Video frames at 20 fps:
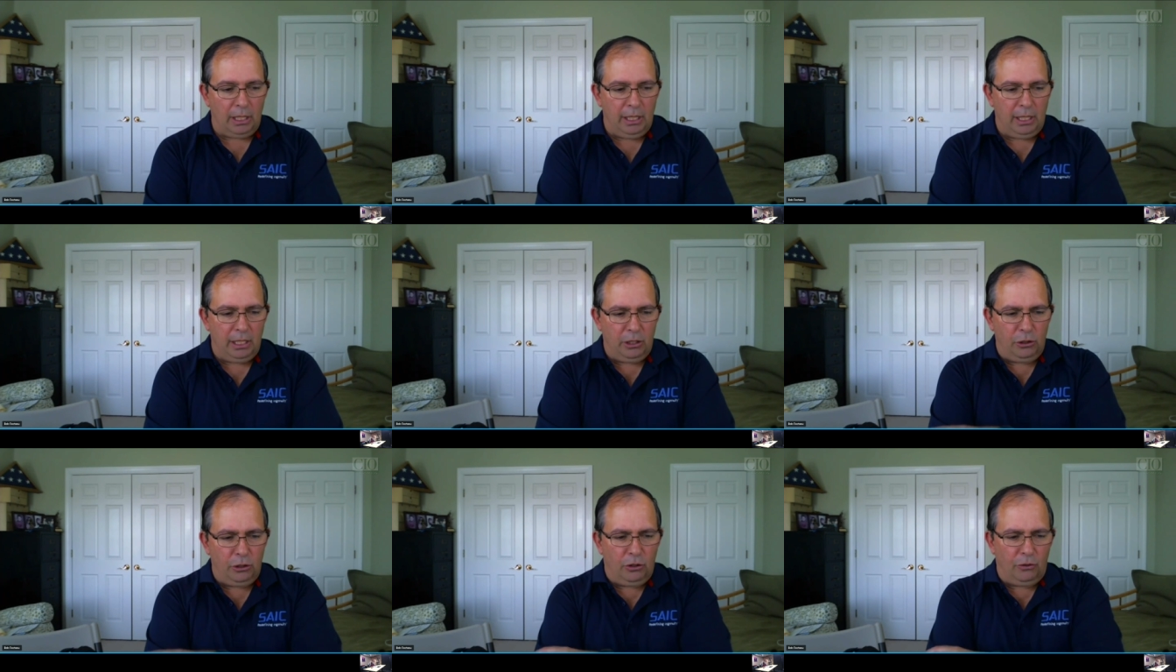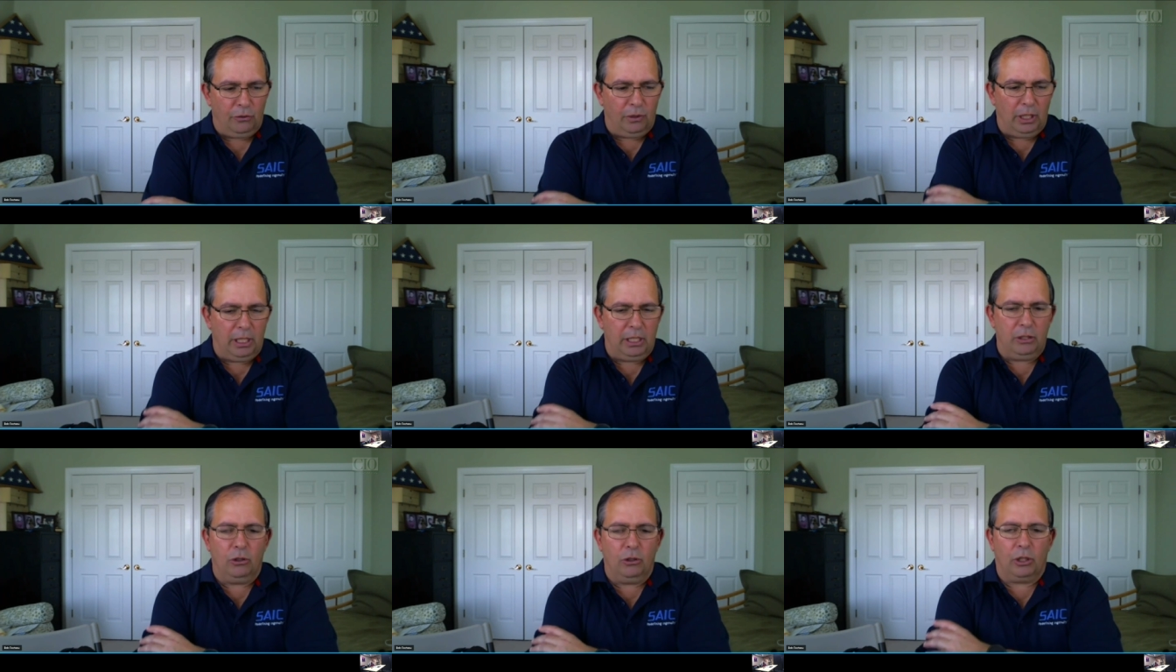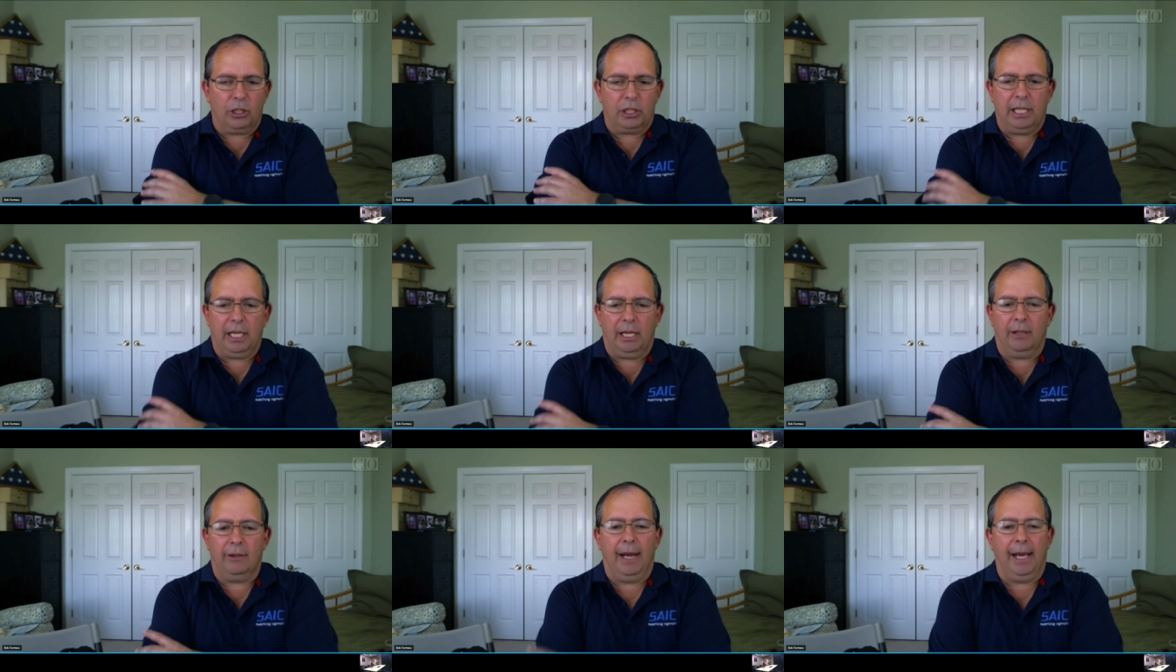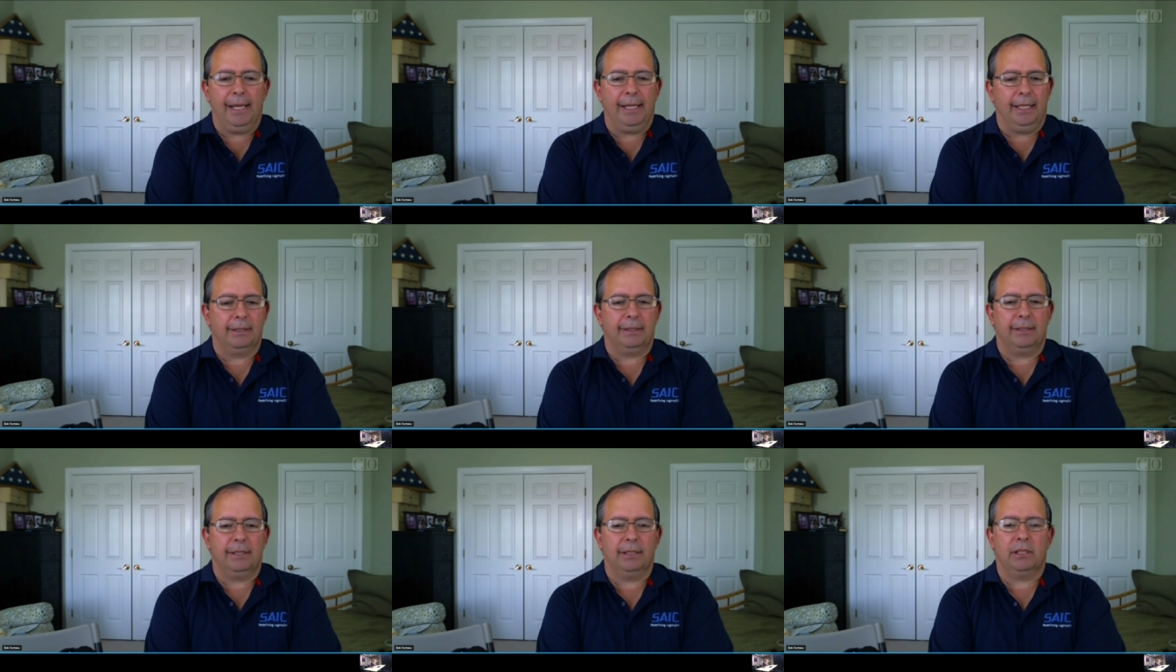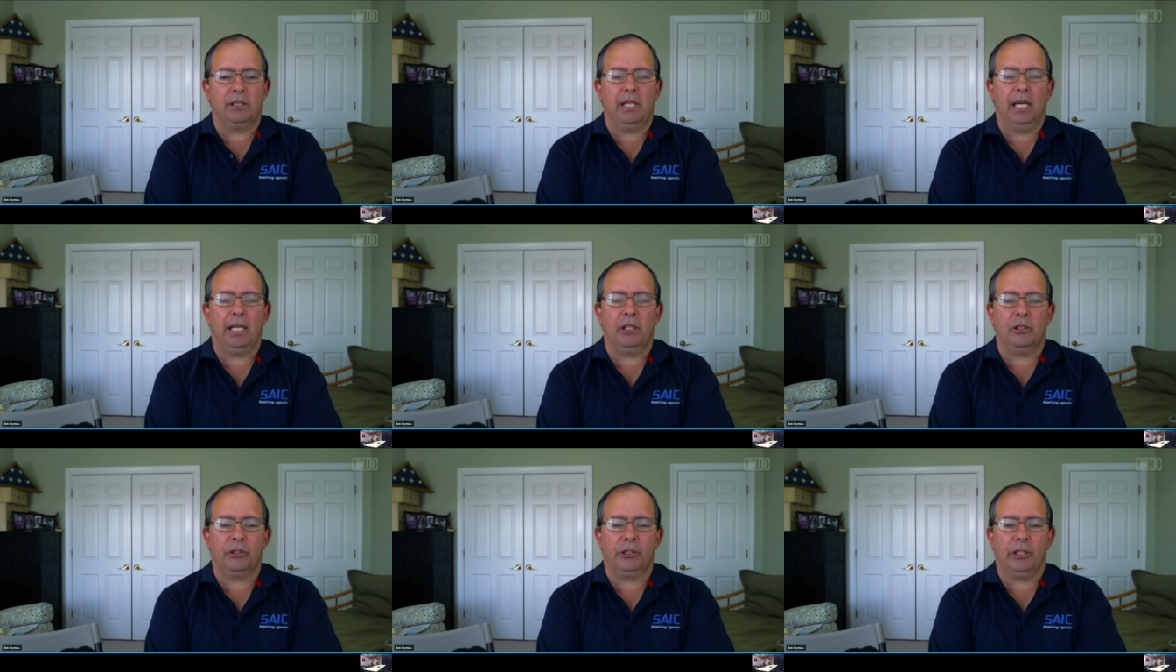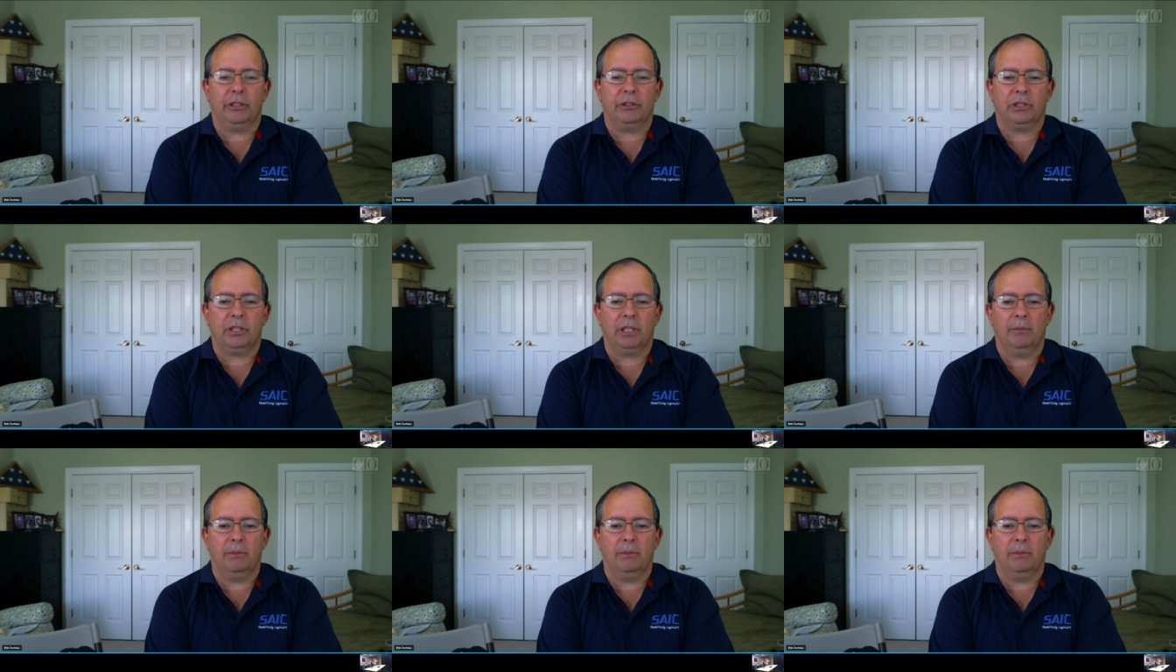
in, in North Carolina to kind of share